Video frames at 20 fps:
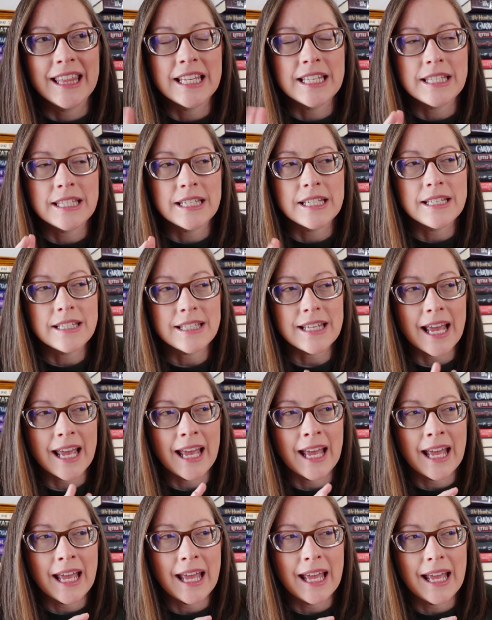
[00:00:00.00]
This
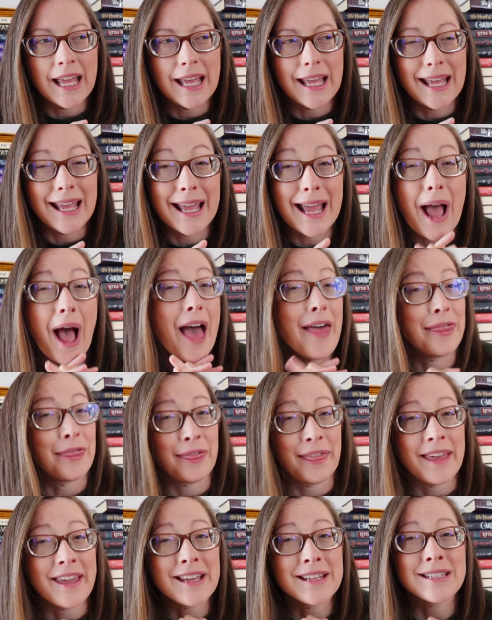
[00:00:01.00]
is a, I
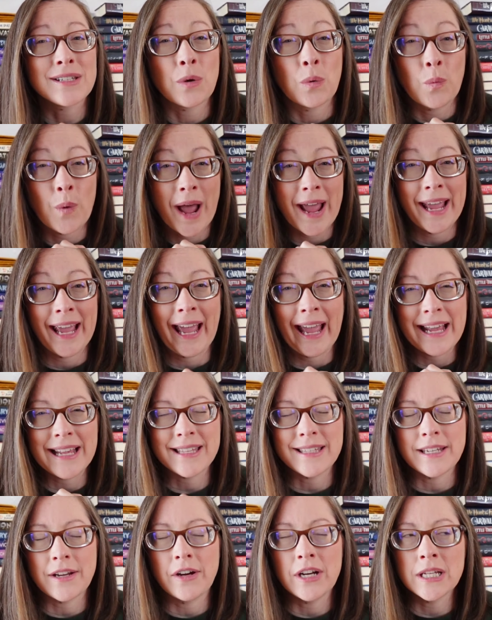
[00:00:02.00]
think it's a
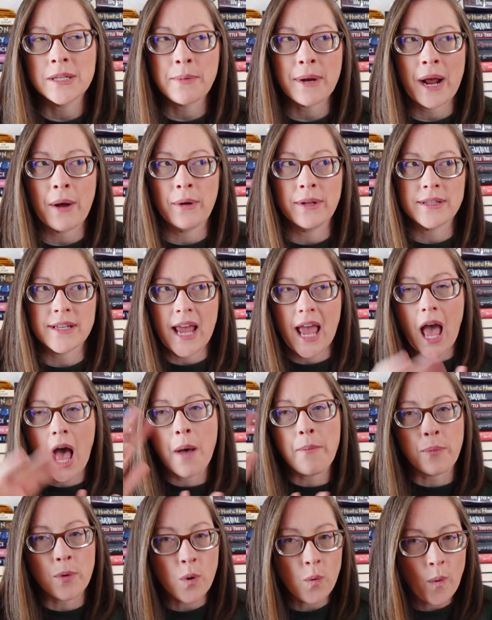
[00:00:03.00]
YA series, but I would
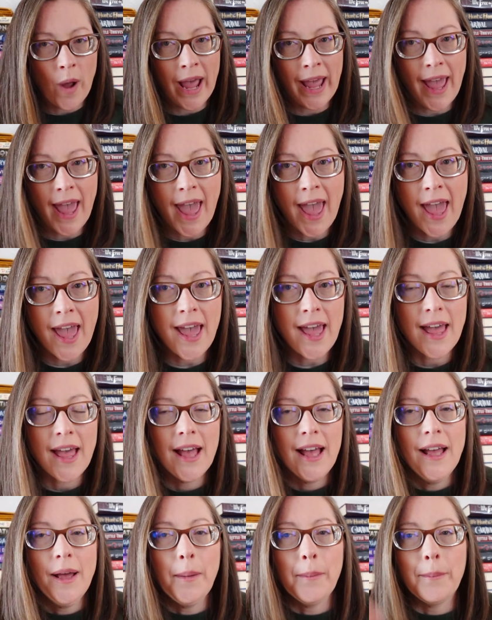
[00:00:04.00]
say upper YA